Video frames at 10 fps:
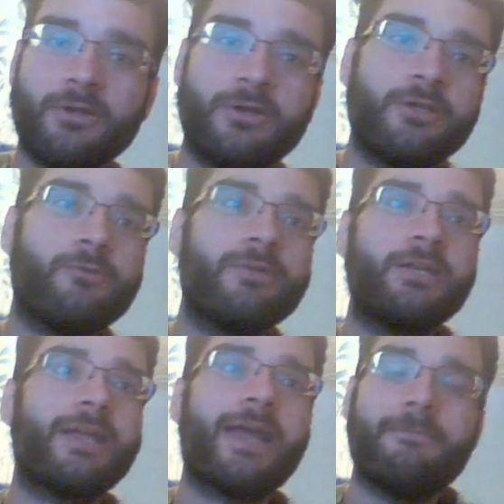You know, you're not
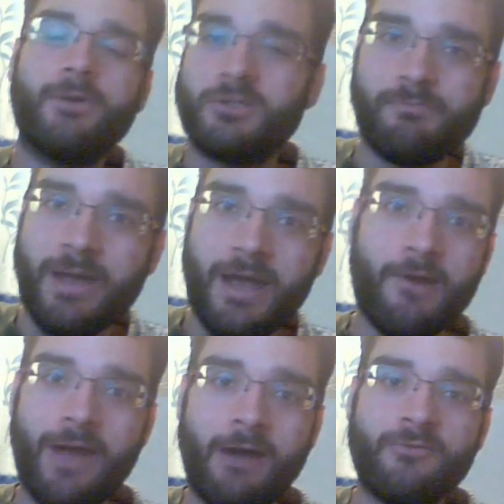really going to get much
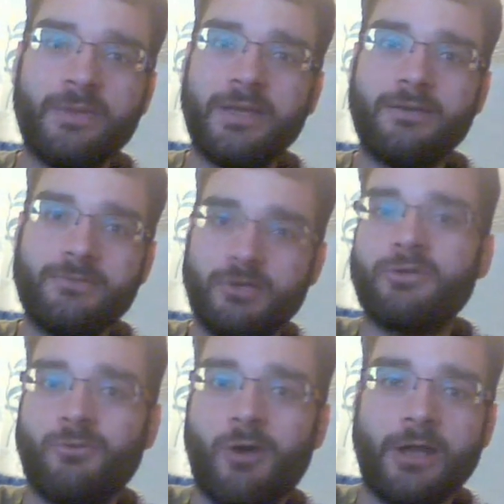better out of me,
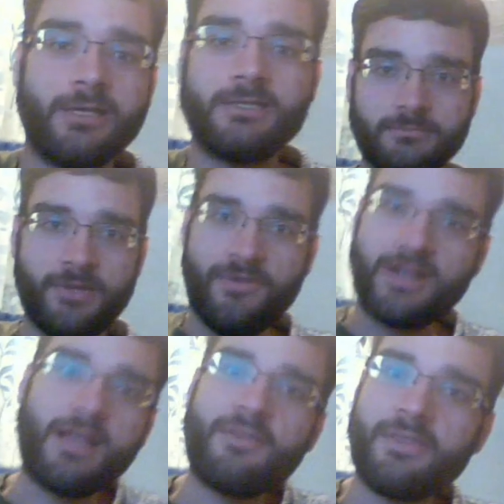jokes wise. In
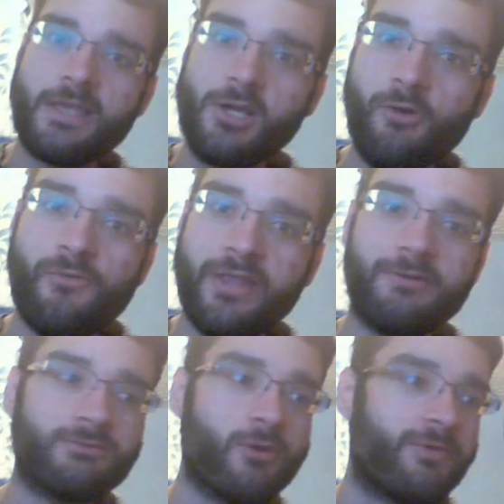fact, I think this whole
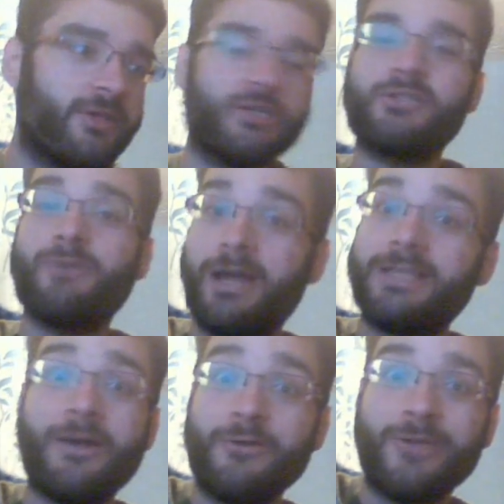video was worth it just so I
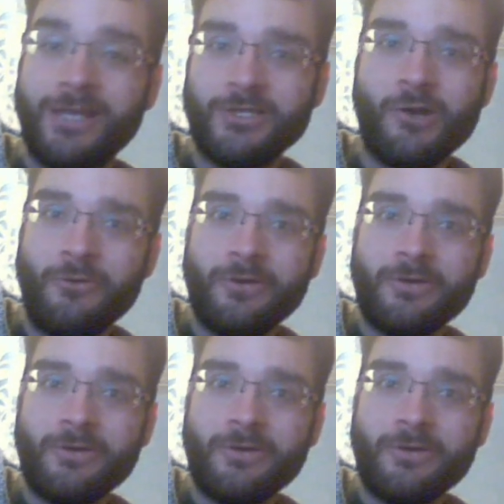could tell you that joke.